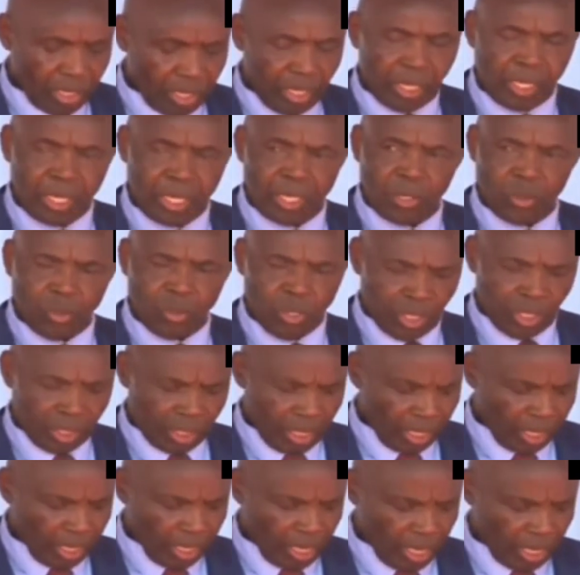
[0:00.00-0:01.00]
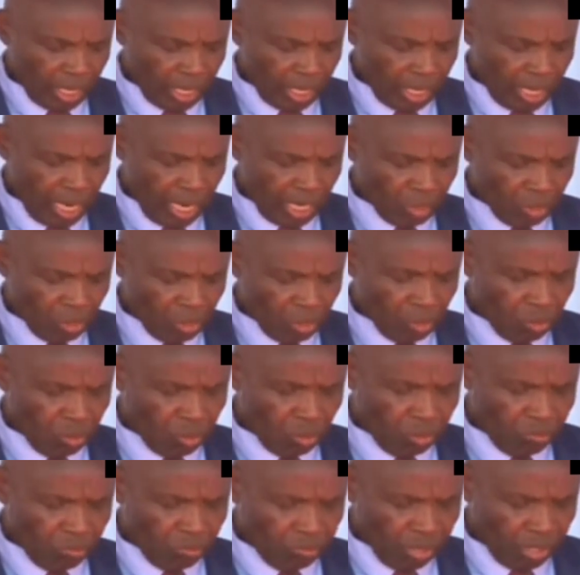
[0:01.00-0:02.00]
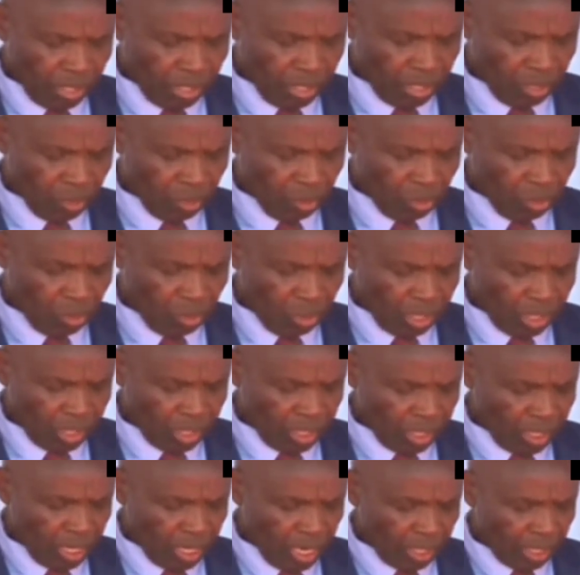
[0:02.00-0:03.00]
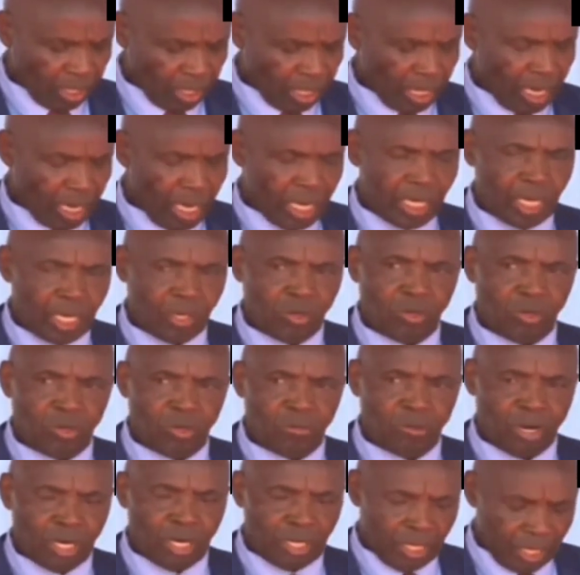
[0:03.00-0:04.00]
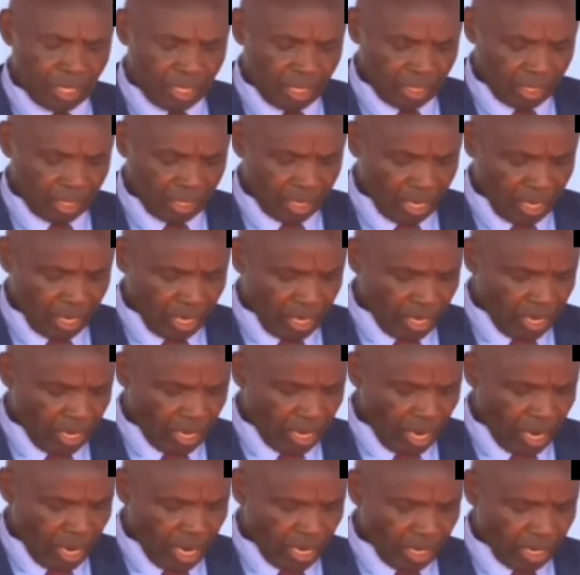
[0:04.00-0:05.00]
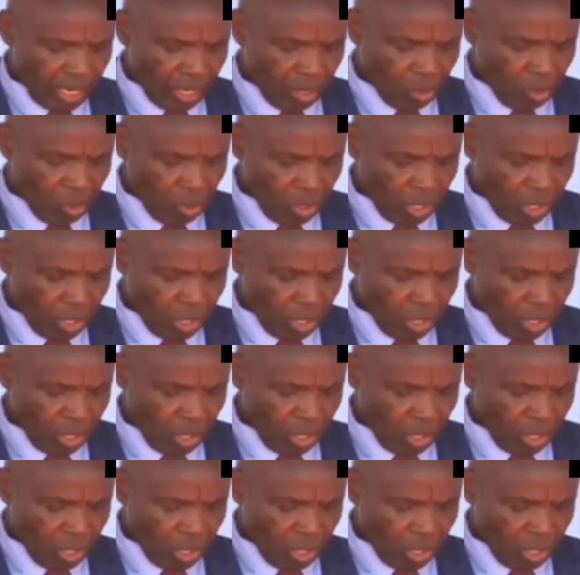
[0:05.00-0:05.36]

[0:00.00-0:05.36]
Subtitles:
including the Kenya National Qualification Authority and the Kenya universities and